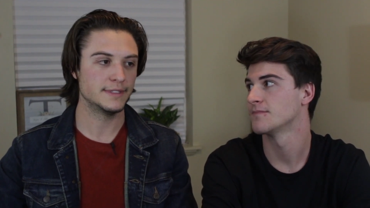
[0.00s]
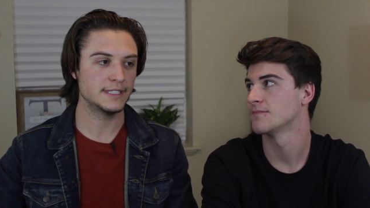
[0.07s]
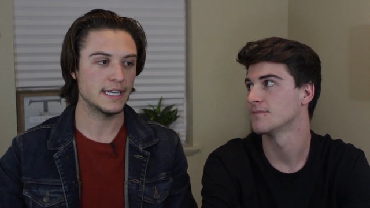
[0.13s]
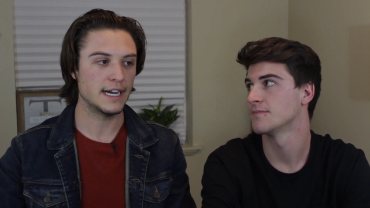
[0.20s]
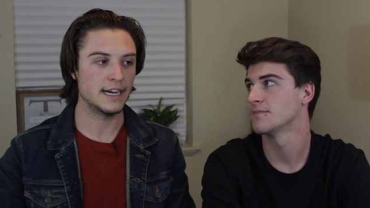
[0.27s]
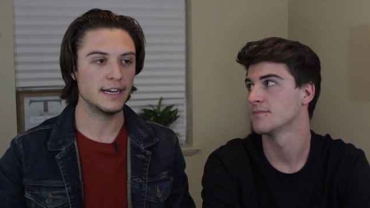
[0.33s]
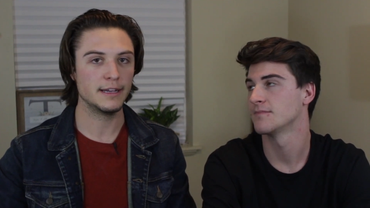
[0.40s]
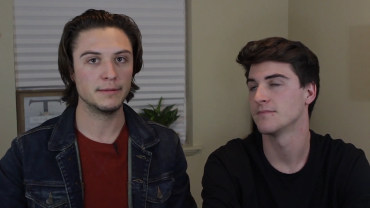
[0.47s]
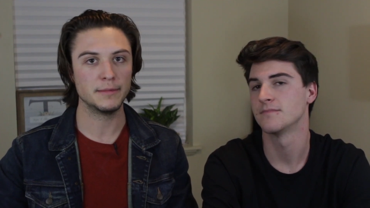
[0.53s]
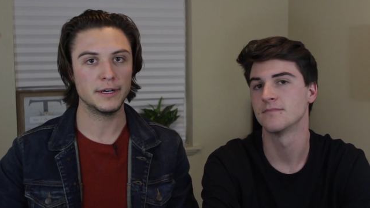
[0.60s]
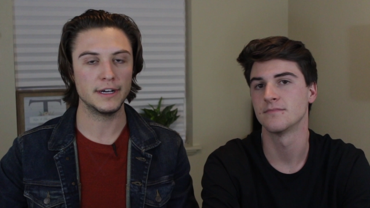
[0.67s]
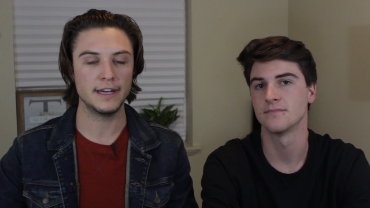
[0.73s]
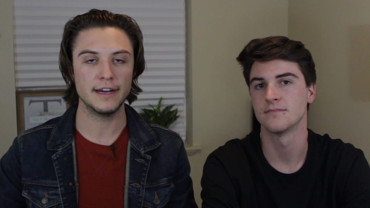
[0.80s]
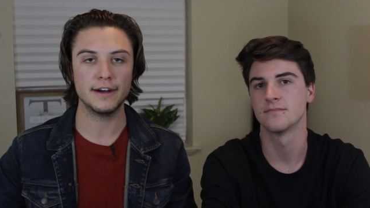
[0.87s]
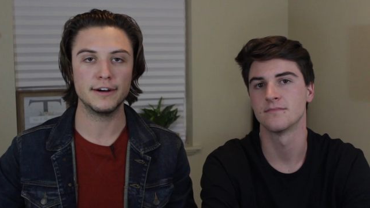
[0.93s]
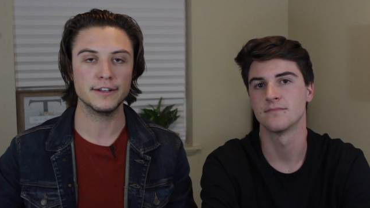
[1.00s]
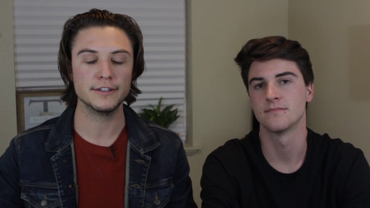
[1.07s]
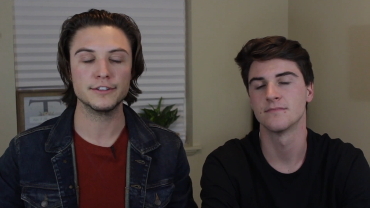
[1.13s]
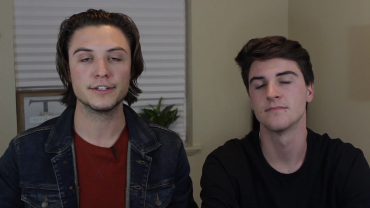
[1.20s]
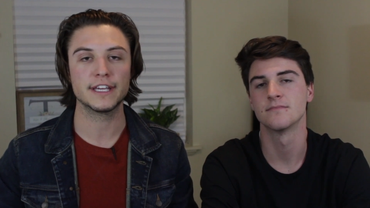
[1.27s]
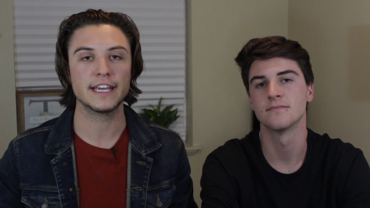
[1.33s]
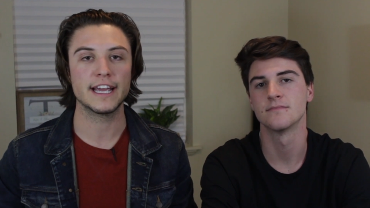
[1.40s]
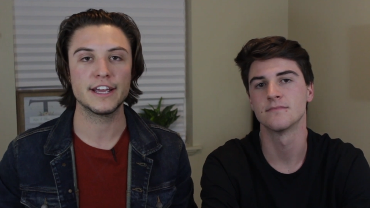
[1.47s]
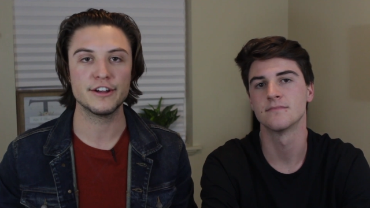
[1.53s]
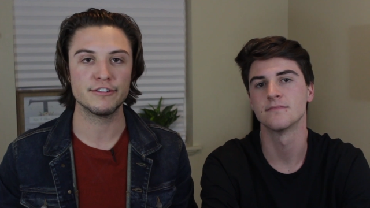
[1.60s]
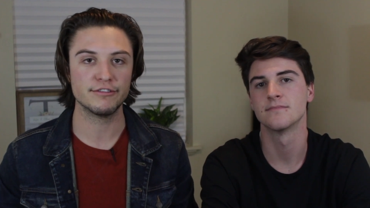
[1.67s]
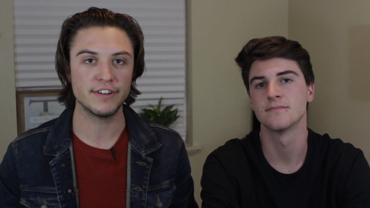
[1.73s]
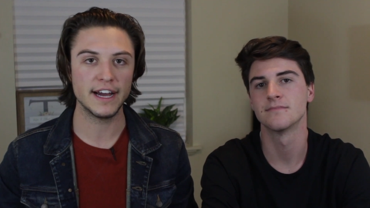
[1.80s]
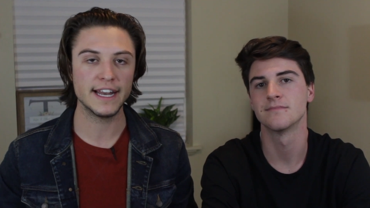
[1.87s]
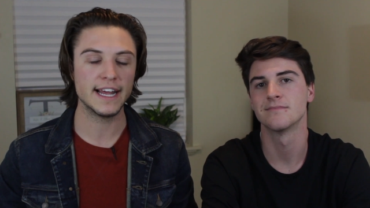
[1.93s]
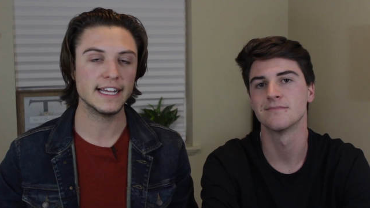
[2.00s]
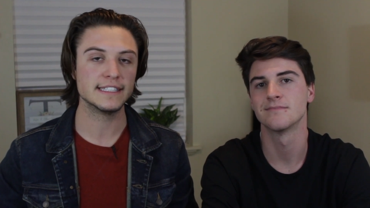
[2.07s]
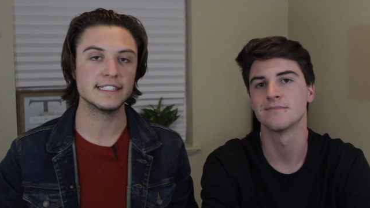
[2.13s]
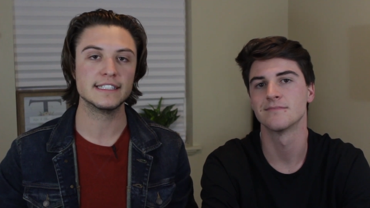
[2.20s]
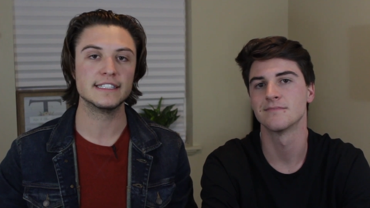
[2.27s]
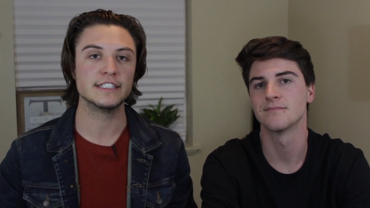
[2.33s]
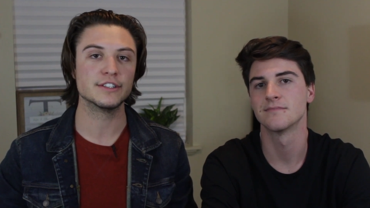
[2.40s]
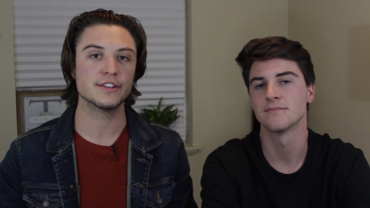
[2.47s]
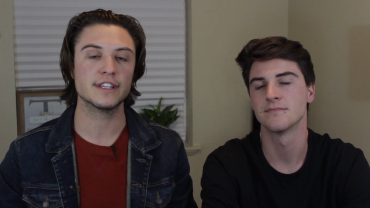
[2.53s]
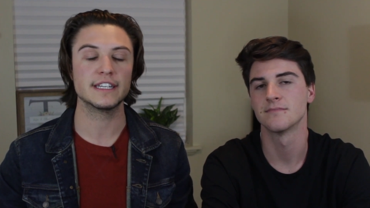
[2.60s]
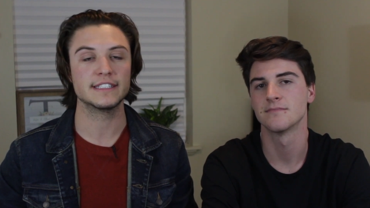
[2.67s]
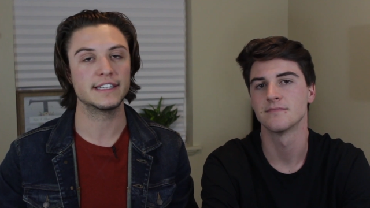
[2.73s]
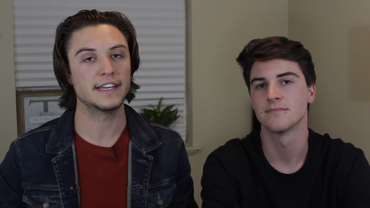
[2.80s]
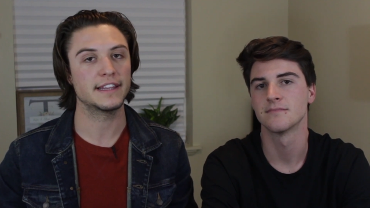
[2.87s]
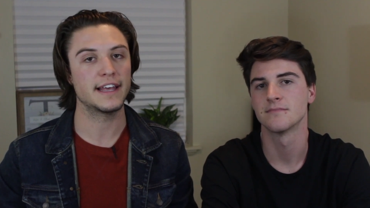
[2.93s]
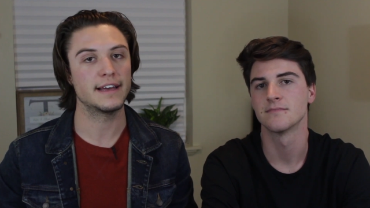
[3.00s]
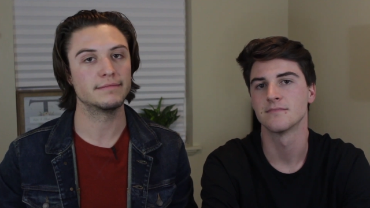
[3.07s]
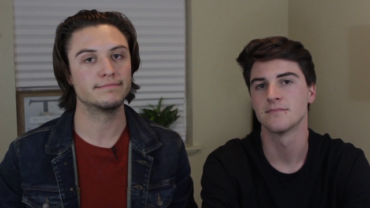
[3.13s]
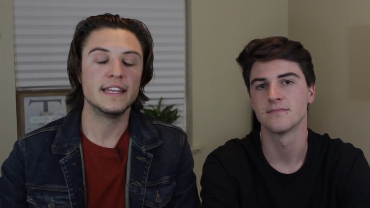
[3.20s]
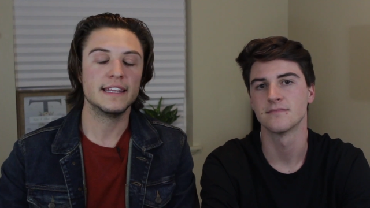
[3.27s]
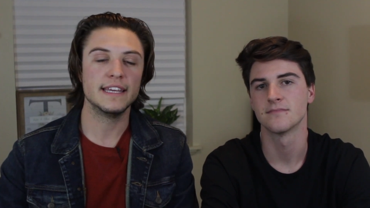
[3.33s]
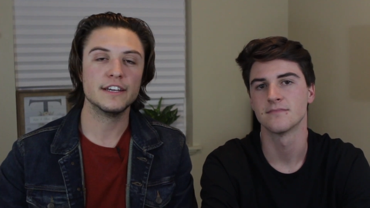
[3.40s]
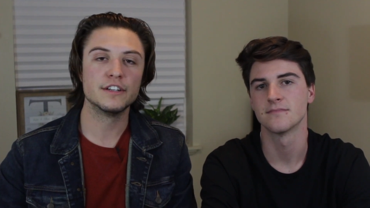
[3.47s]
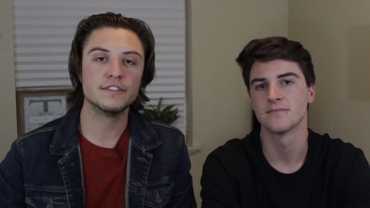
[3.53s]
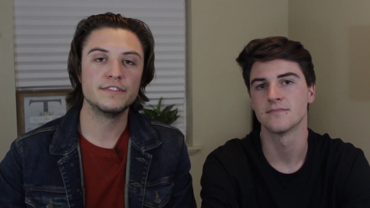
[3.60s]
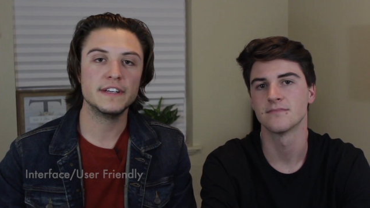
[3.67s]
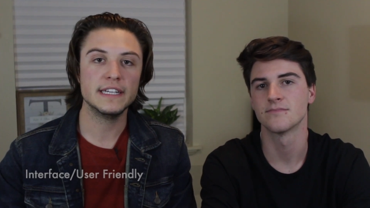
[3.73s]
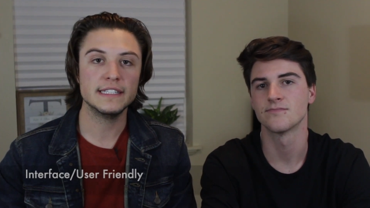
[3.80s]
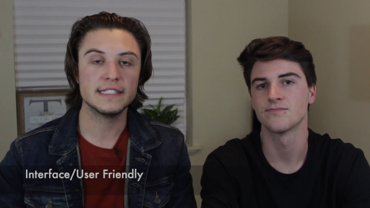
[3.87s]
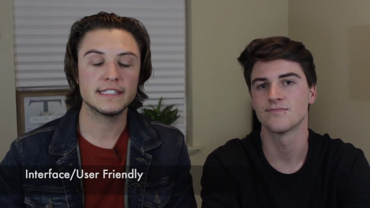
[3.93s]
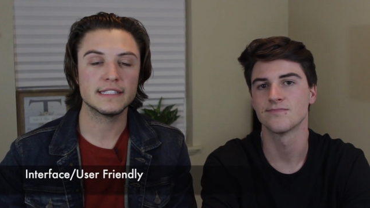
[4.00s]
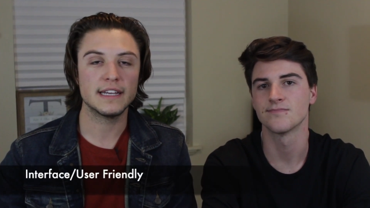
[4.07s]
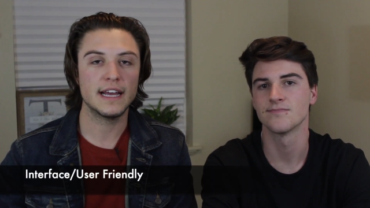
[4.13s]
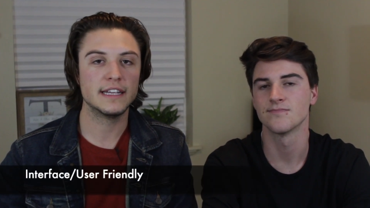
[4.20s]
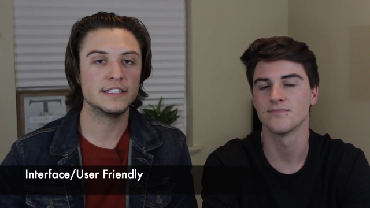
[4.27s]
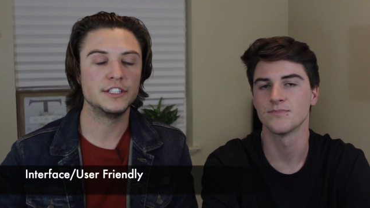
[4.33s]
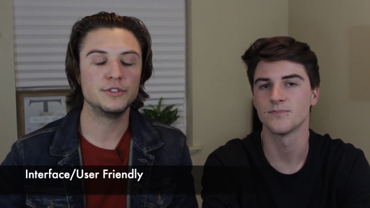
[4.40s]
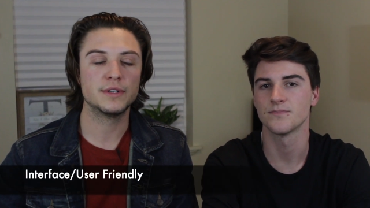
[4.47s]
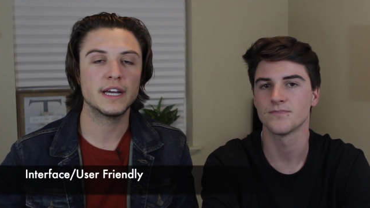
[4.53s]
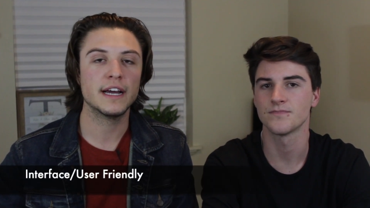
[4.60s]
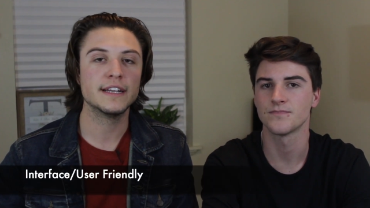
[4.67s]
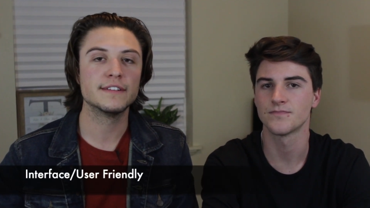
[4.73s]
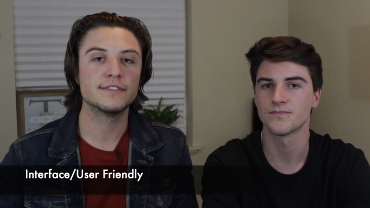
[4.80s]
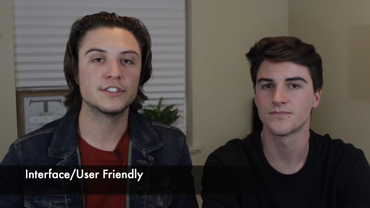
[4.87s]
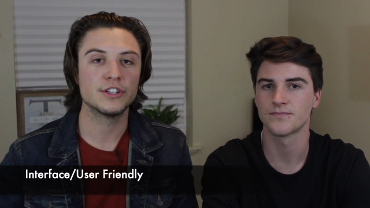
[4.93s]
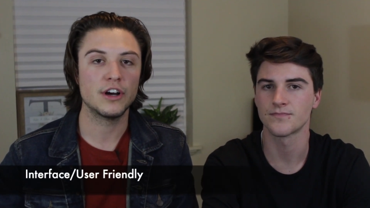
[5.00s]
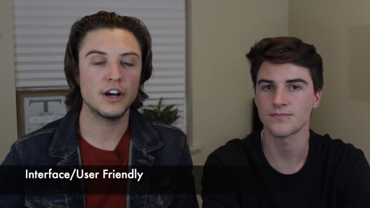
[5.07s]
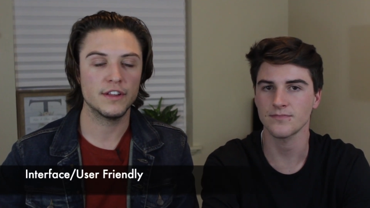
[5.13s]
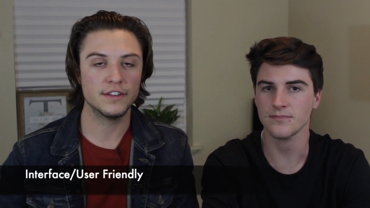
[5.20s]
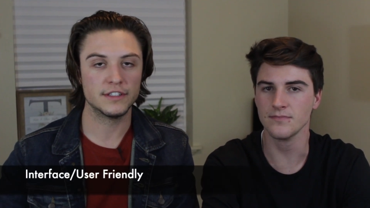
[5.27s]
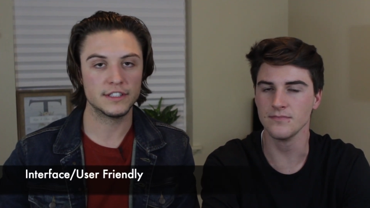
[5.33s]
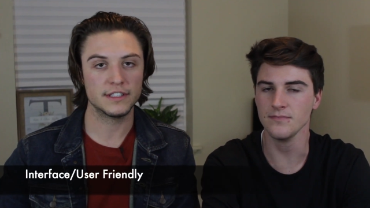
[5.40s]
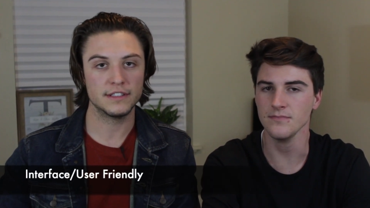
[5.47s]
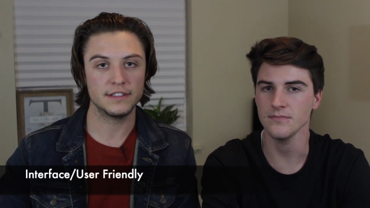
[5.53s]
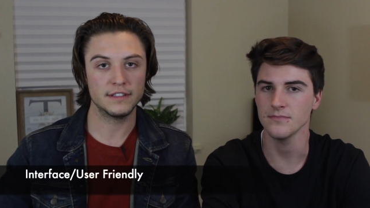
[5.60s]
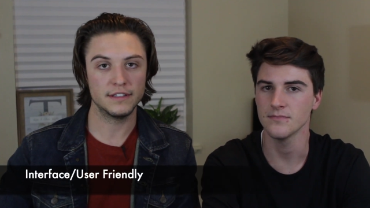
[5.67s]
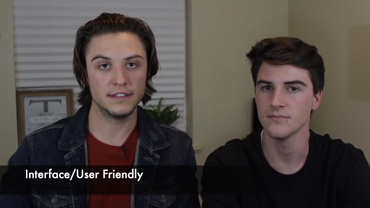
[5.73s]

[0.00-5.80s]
Speaker 1: time on looking at your finances or things like that. The interface, as you kind of saw, there's